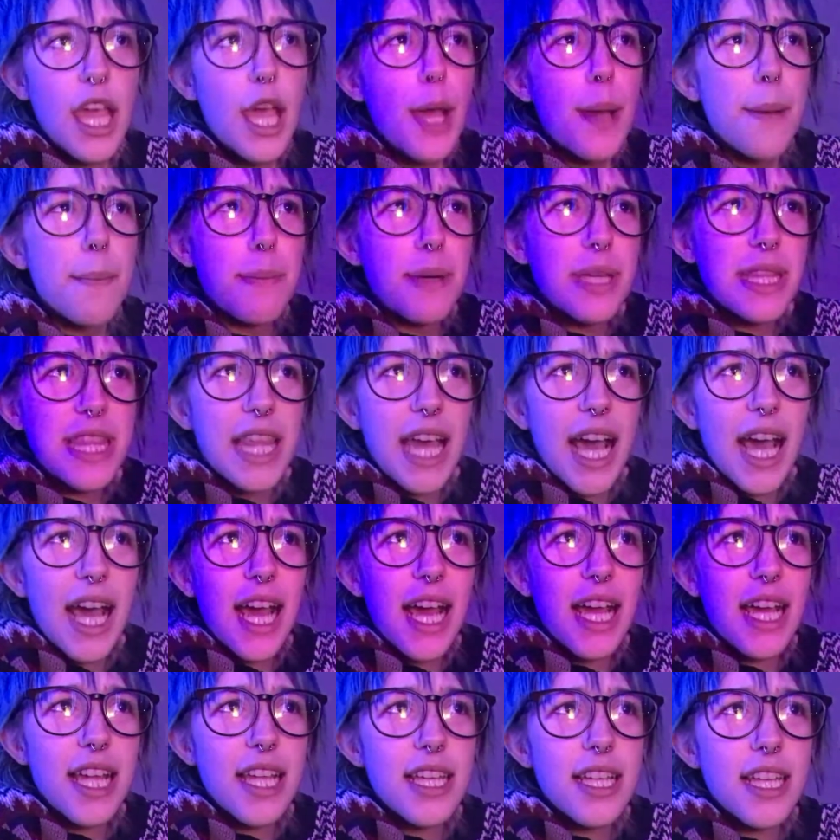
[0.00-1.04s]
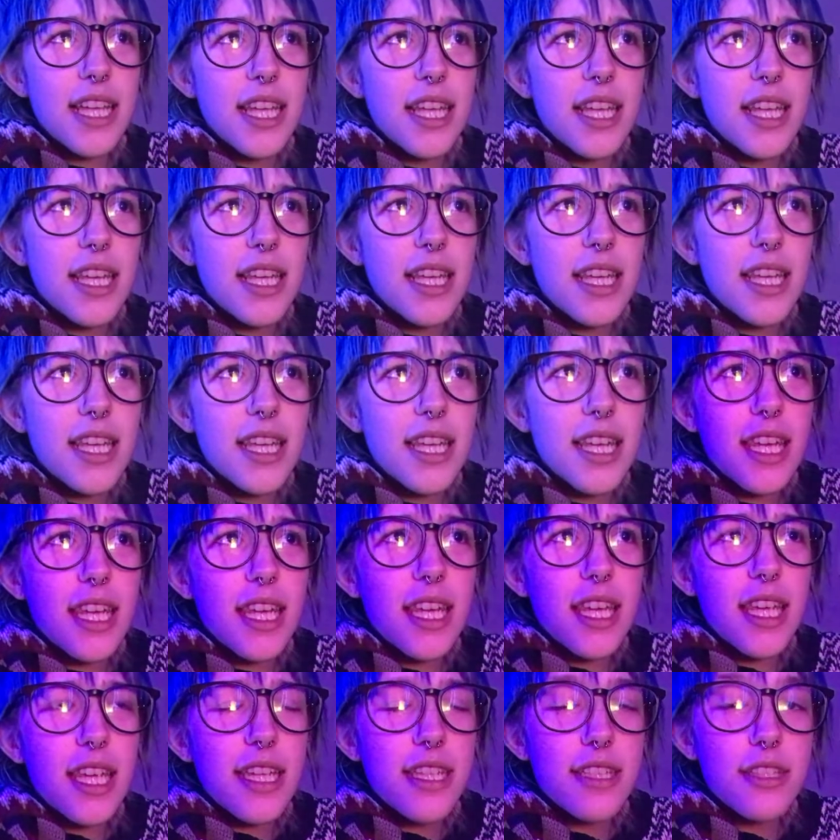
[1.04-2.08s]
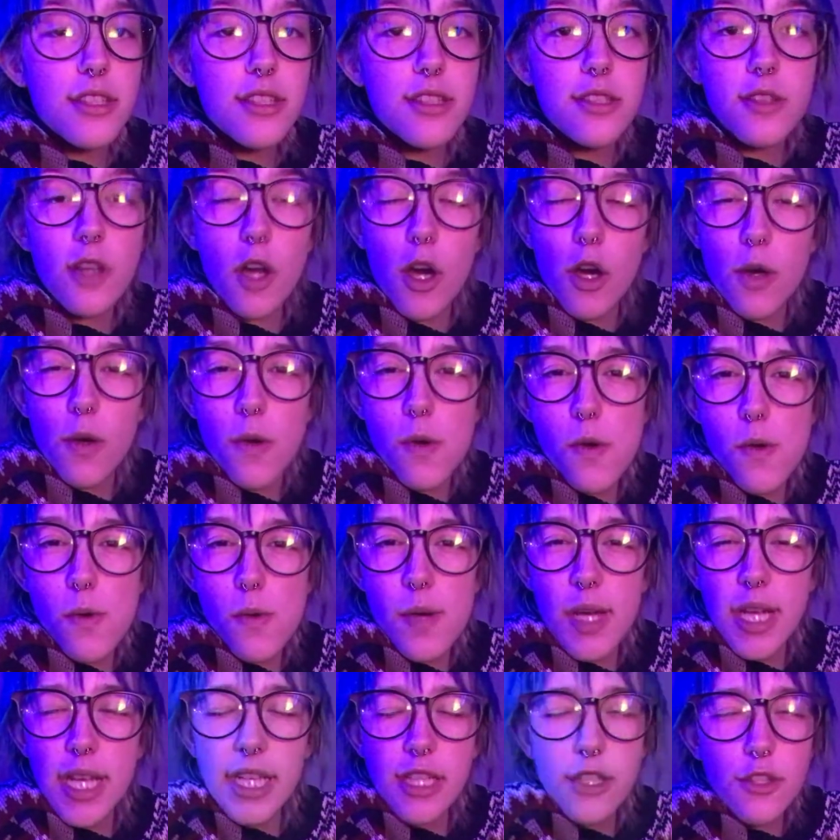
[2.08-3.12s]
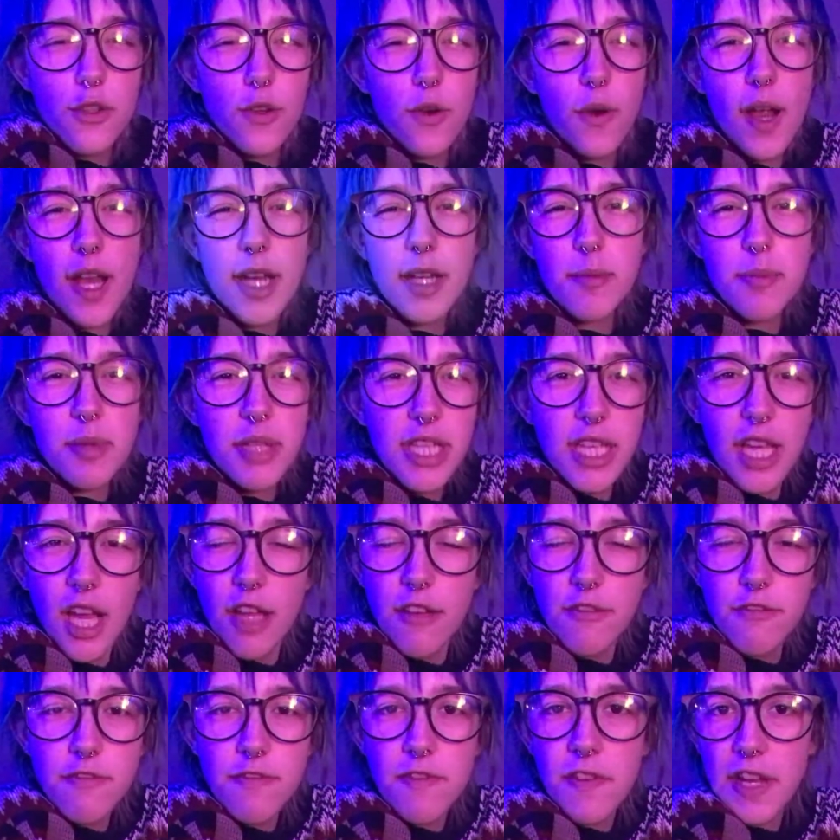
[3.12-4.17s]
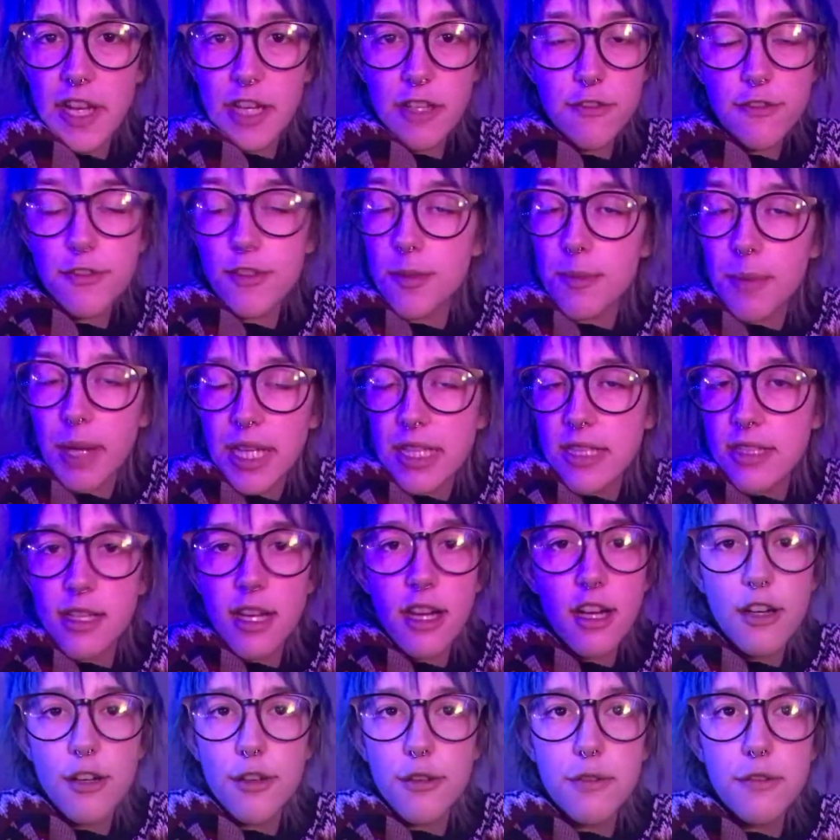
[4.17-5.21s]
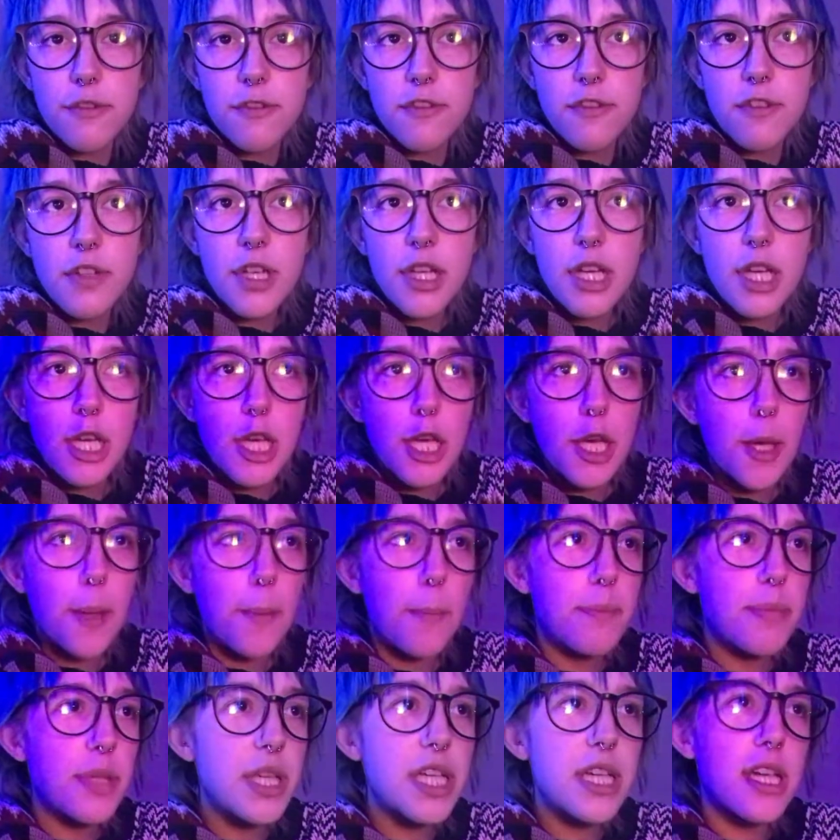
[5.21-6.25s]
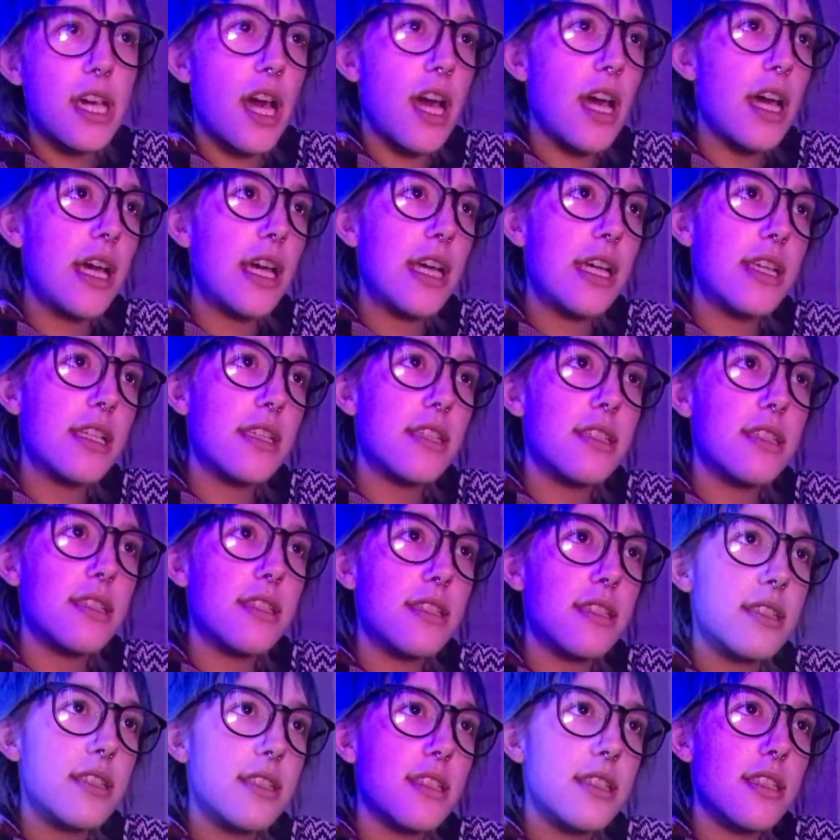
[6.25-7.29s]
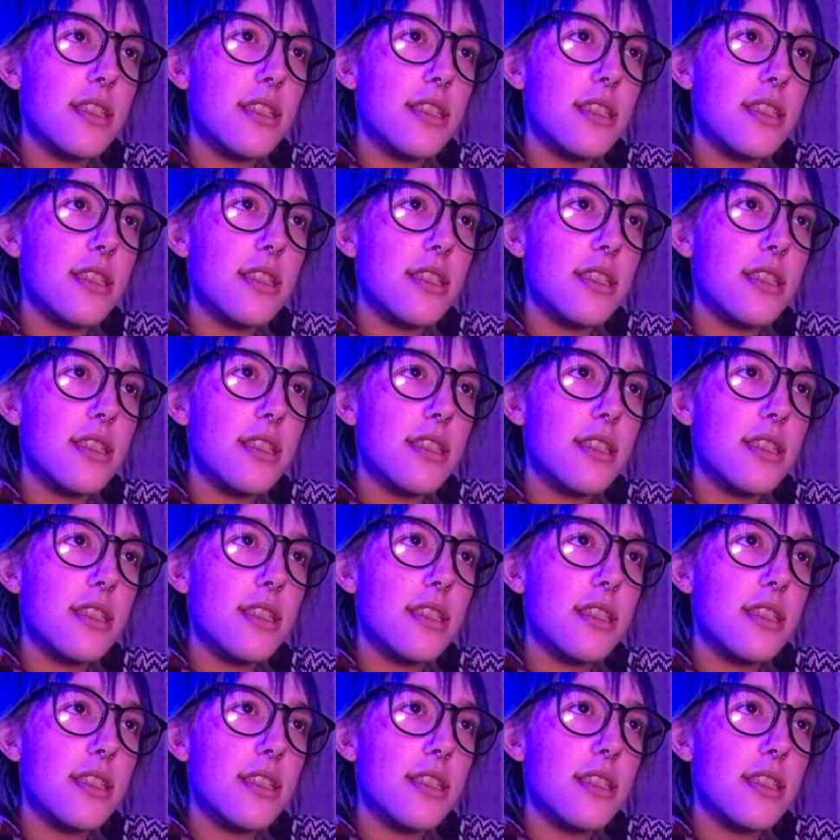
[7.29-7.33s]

But that is so incredibly unfair for myself because